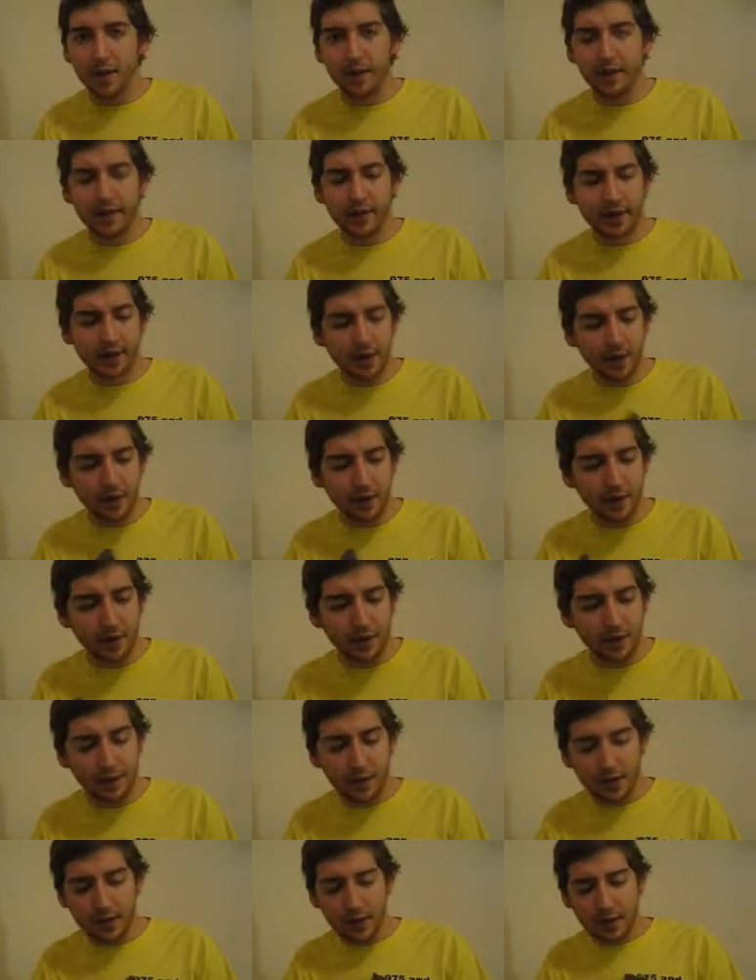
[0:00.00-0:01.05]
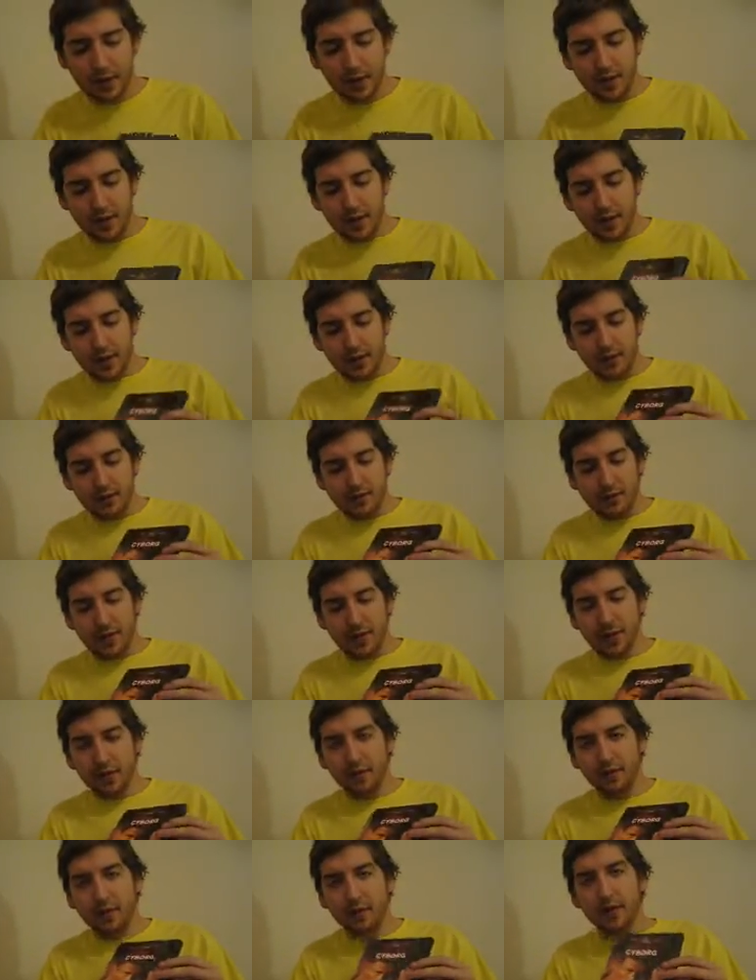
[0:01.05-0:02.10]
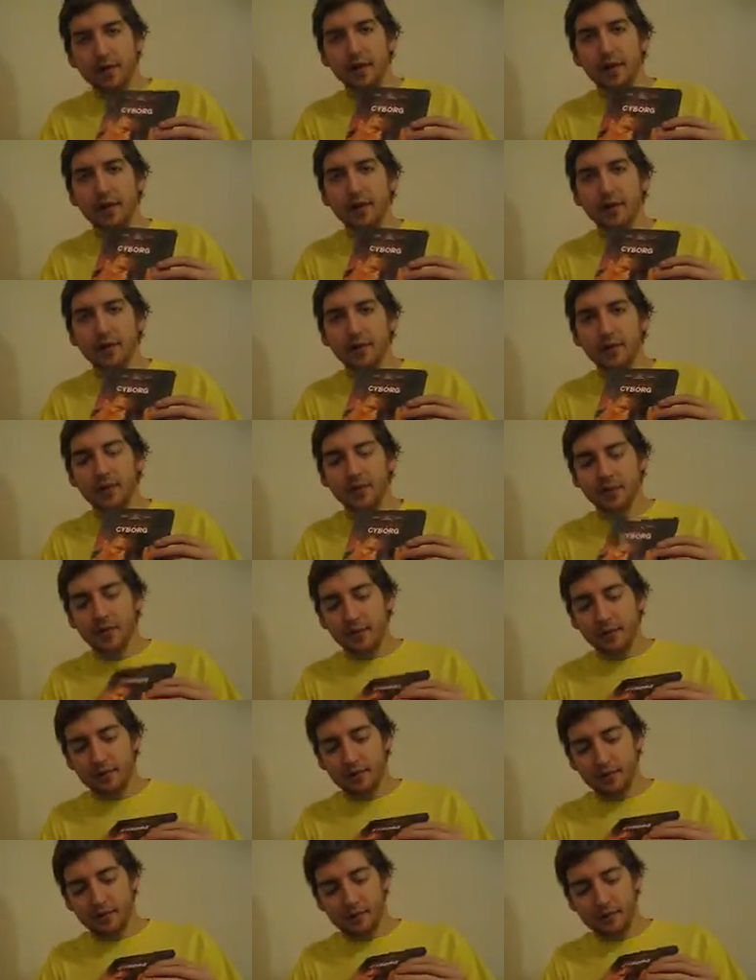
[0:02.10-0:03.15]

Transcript: on here now, but taking a long time, seems like.